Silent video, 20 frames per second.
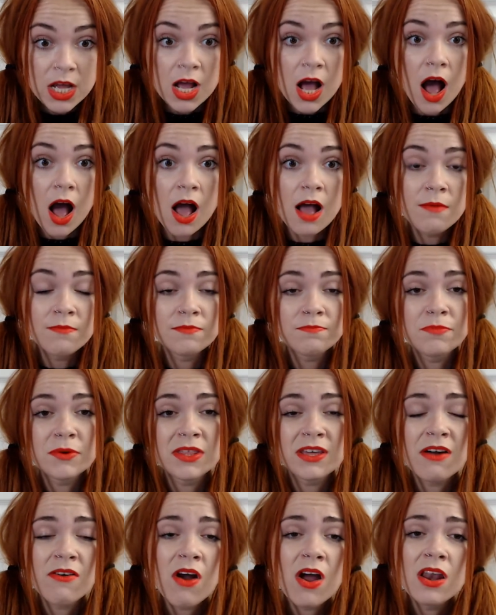But
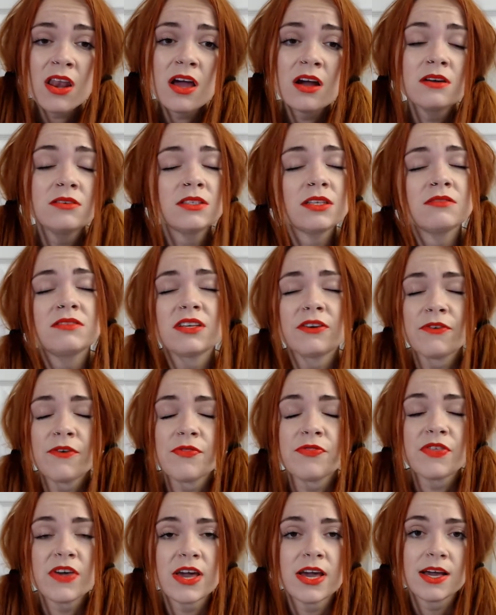there are loads of different
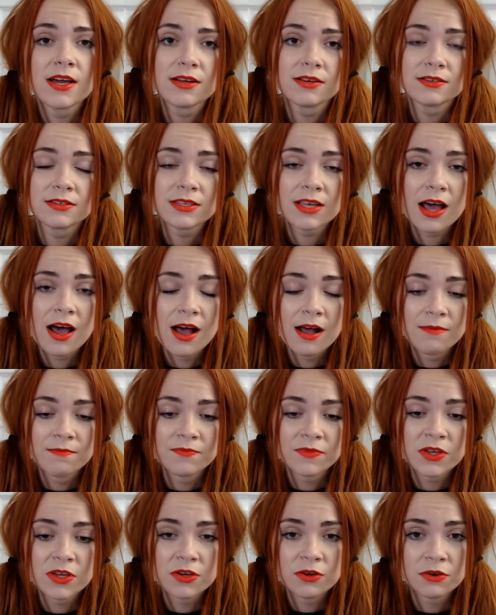things
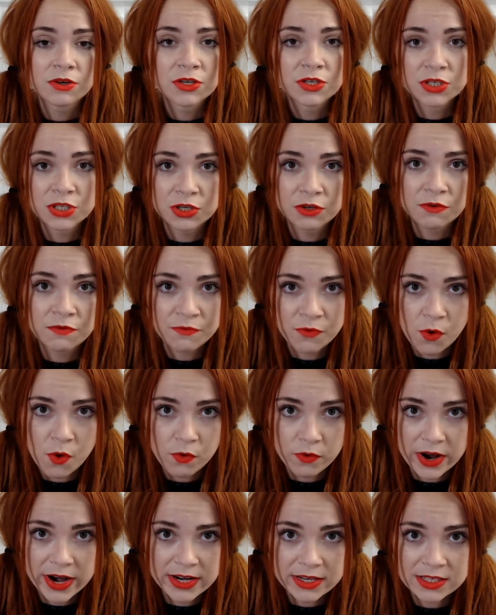that you can do for
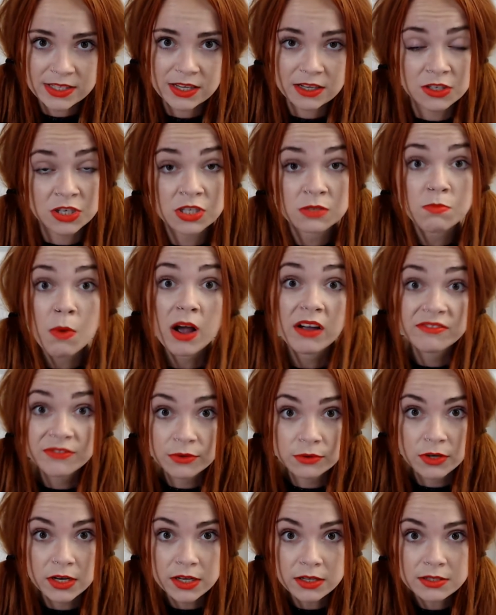it, such as
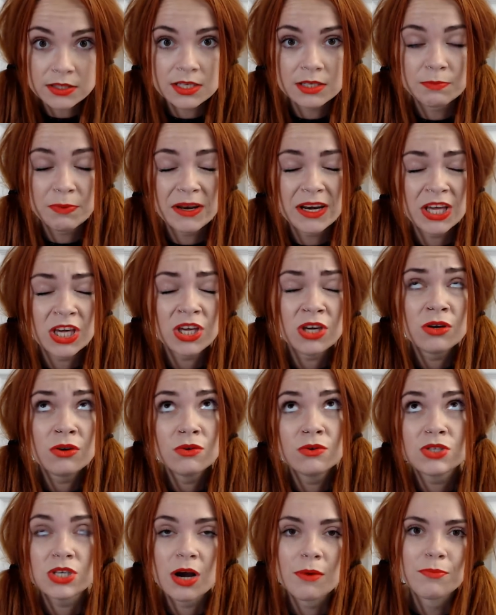mindfulness. There's been a
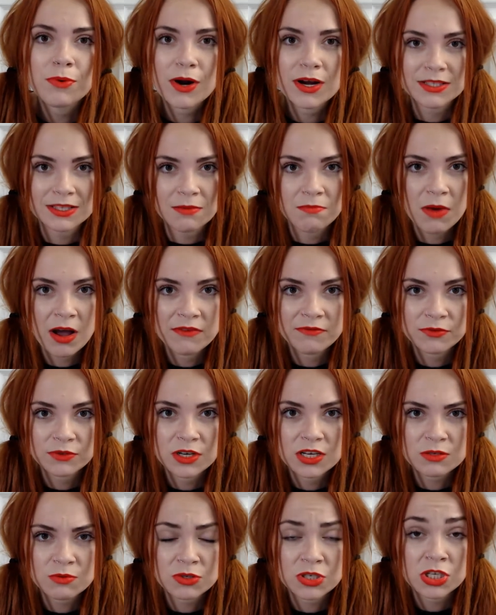huge uprising in
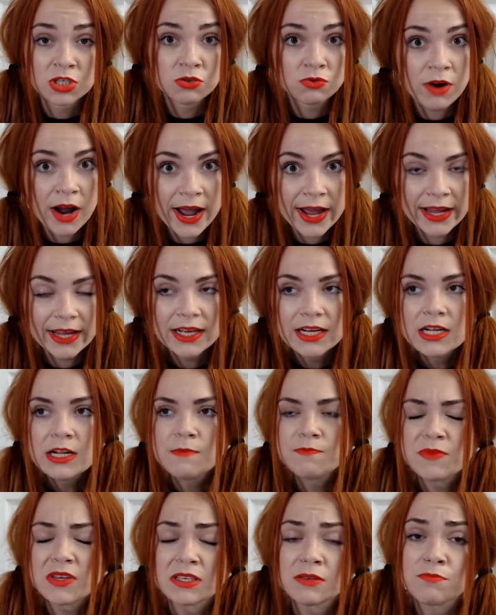mindfulness, which is great.
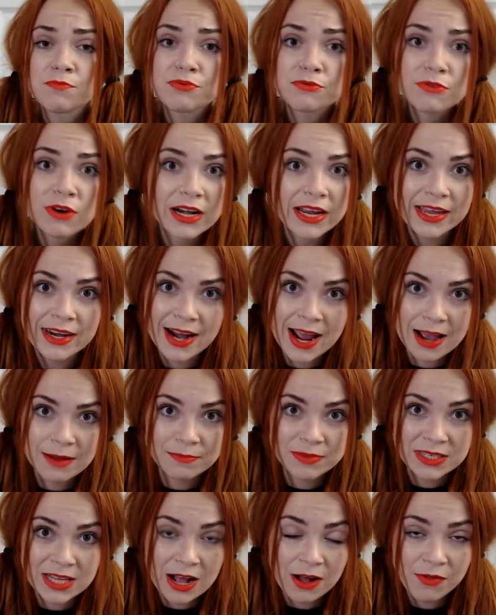There's some brilliant
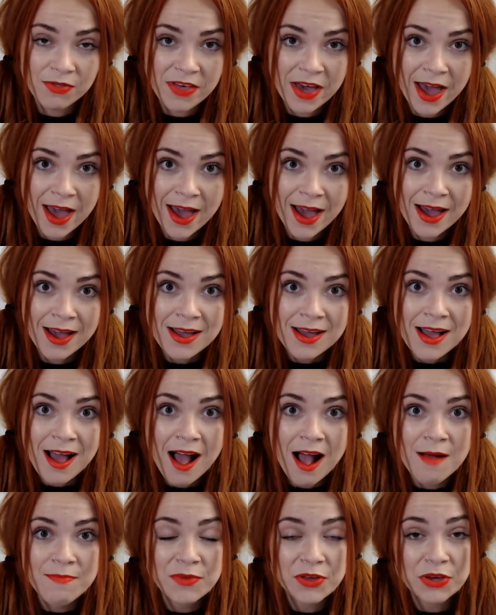apps out there
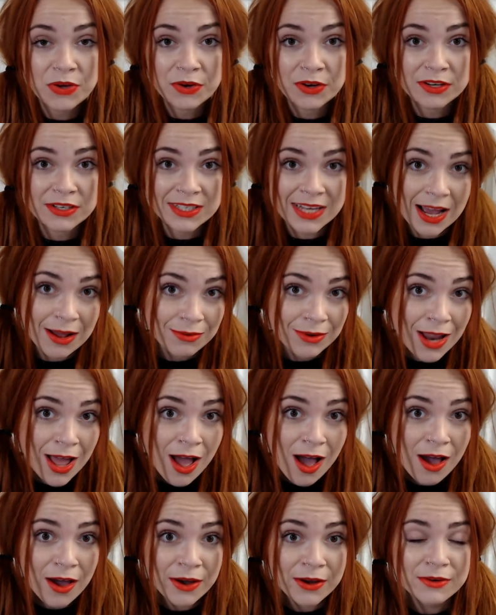that you can
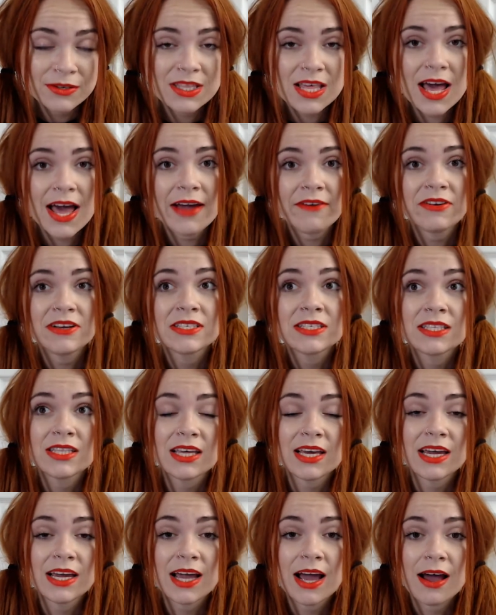download. There's
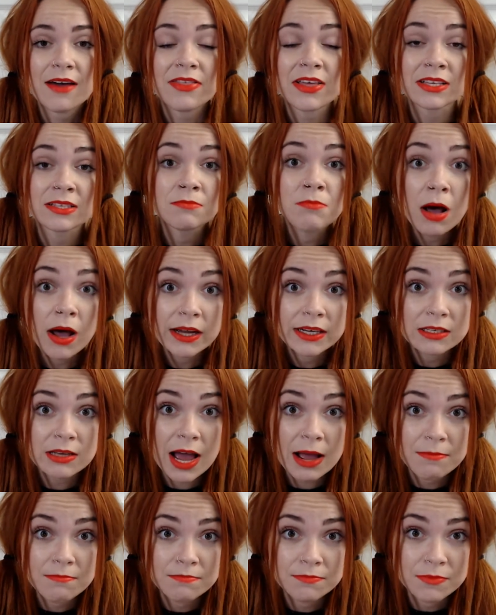
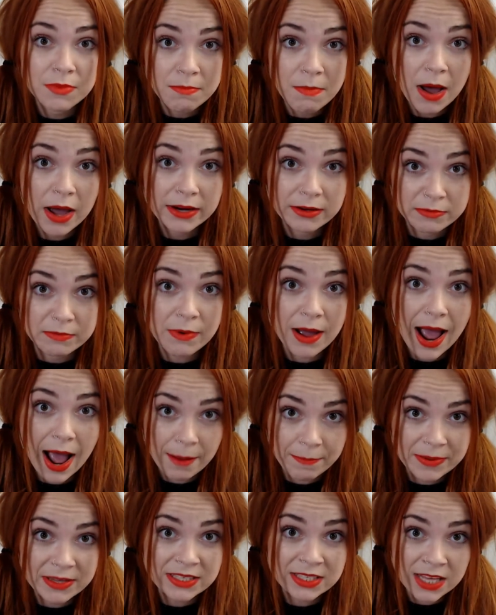the Mind app
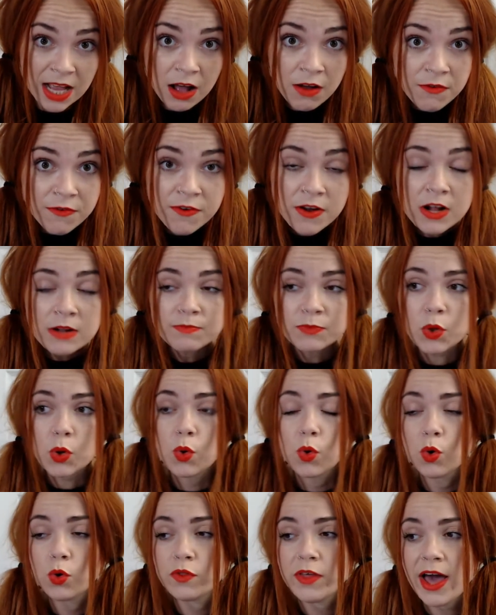itself,
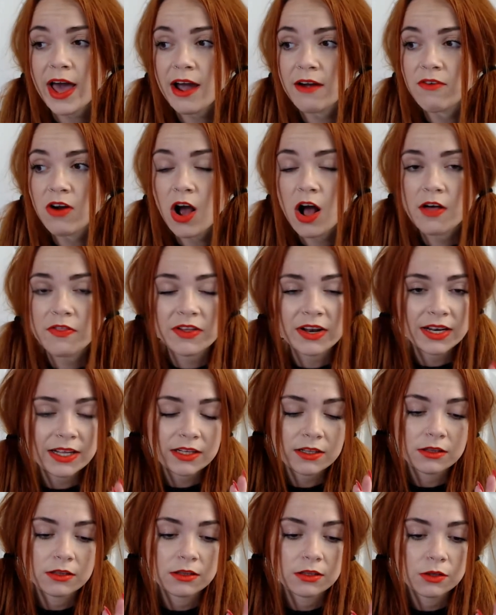or there are the
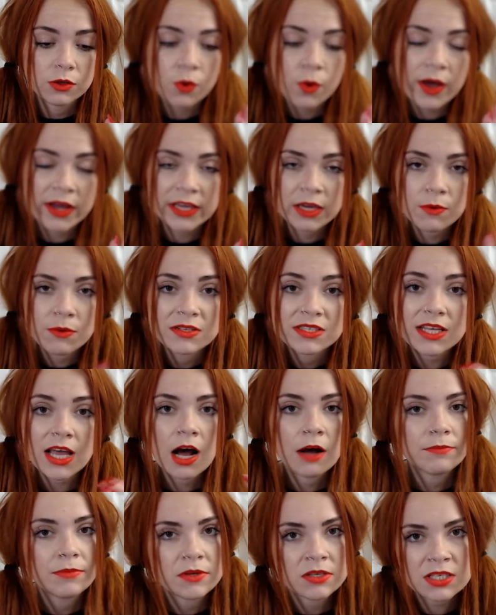little quirky ones that
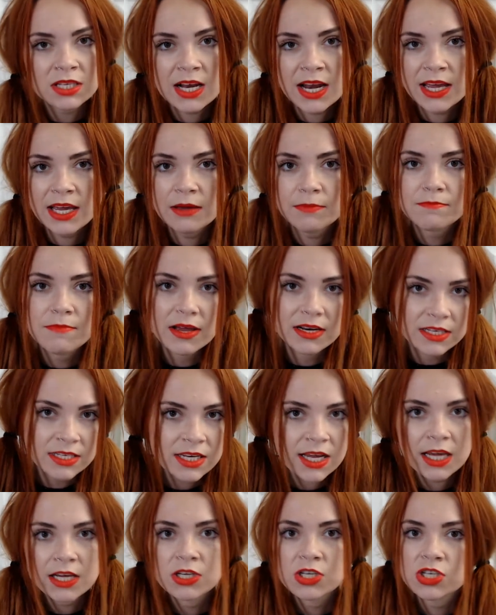help you sleep,
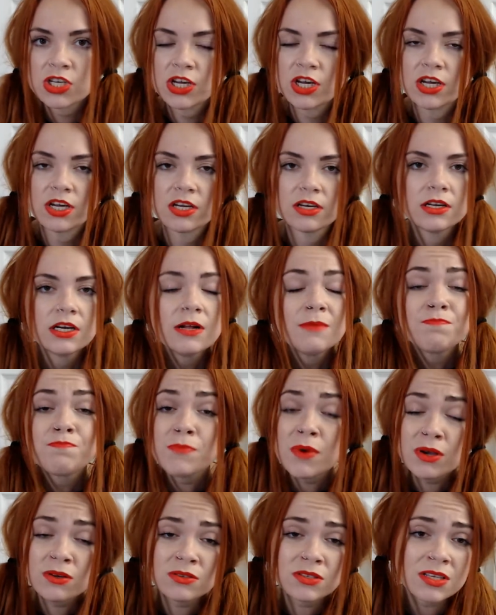meditation.
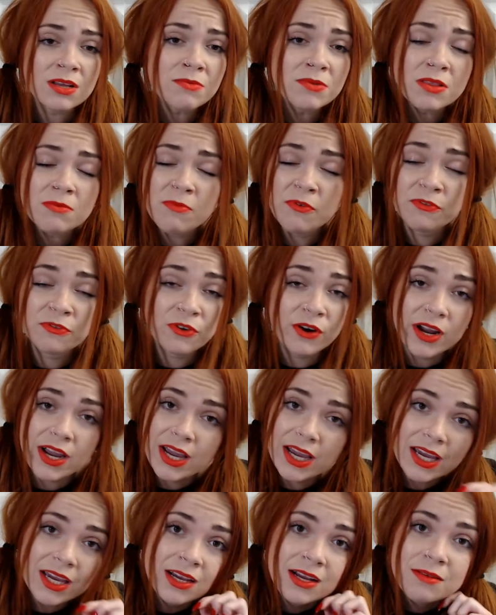Some of them are
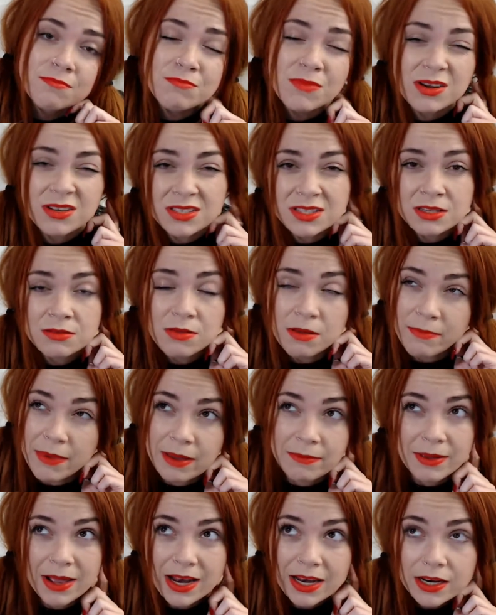free. Most of them may
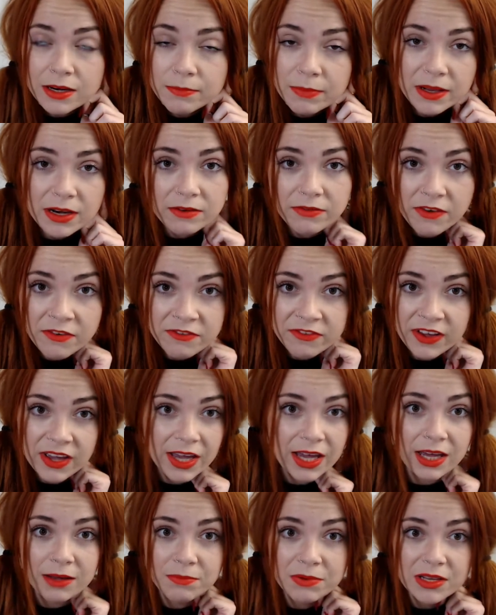be a little bit of a
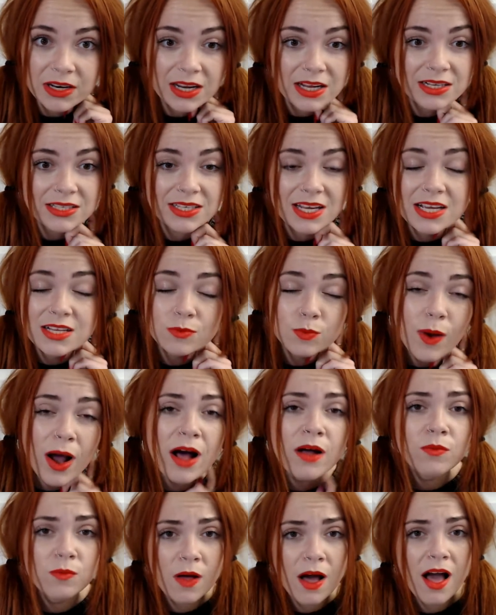fee, but it's
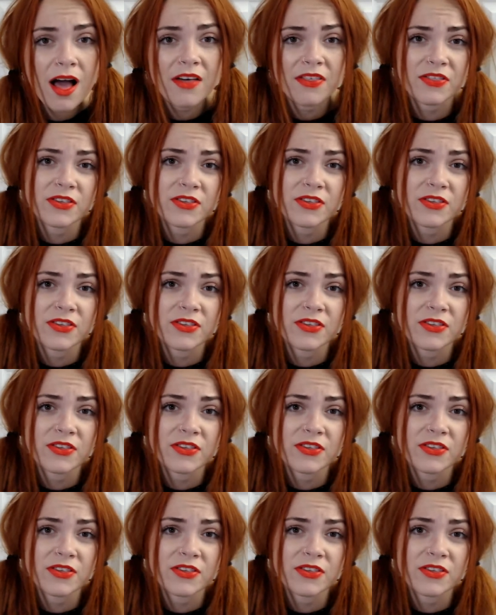well worth the